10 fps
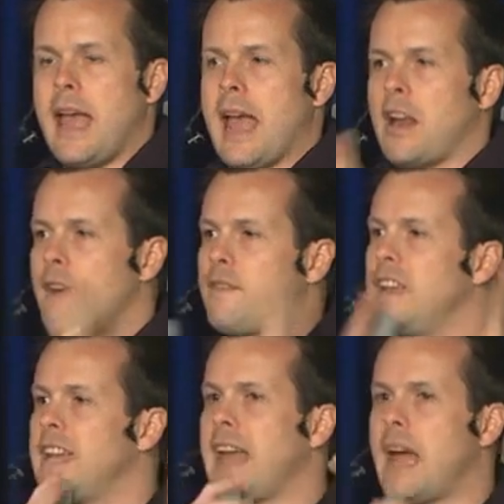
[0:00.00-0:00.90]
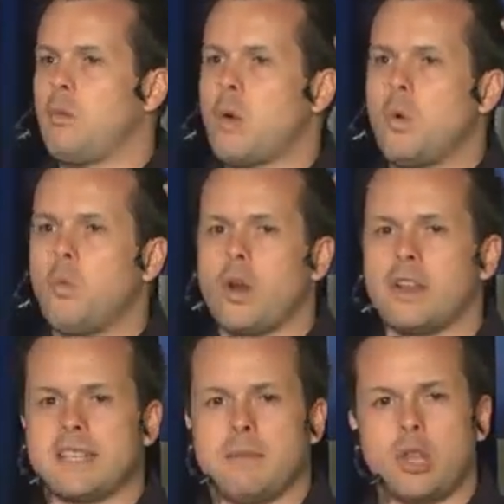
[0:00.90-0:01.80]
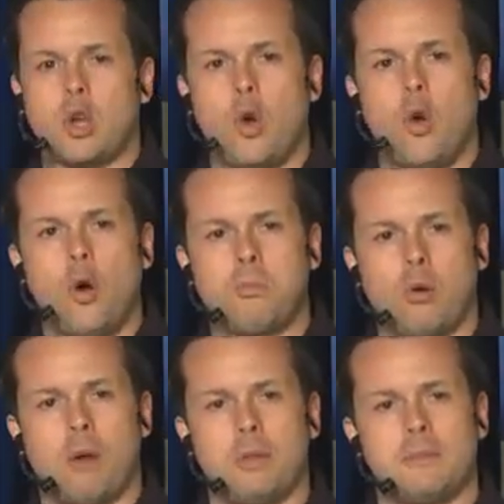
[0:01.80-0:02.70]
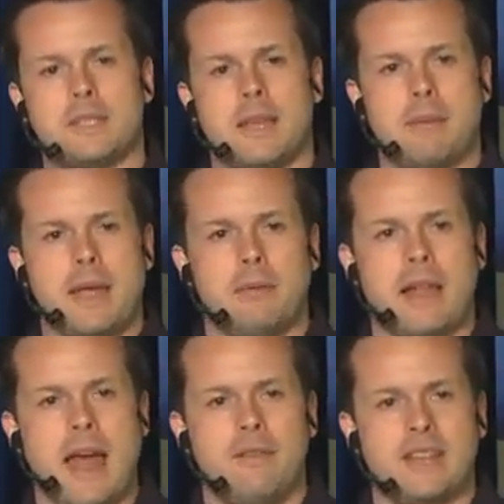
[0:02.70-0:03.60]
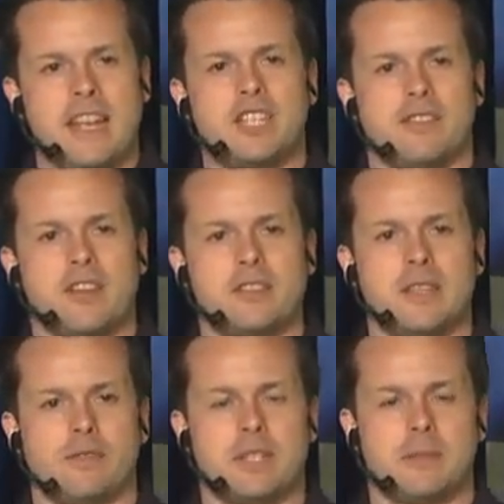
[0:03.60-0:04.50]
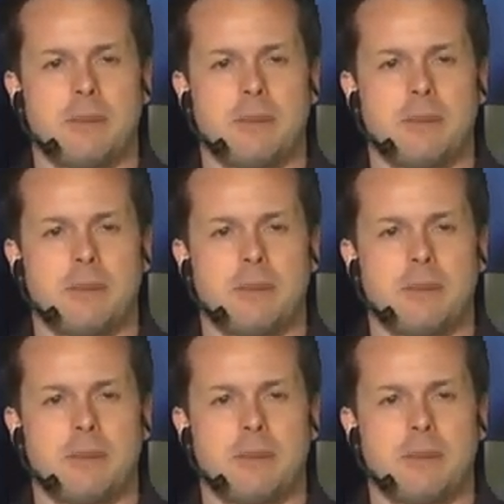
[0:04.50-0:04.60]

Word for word: And I figured out, well, what are some of the core problems that people have in each of those different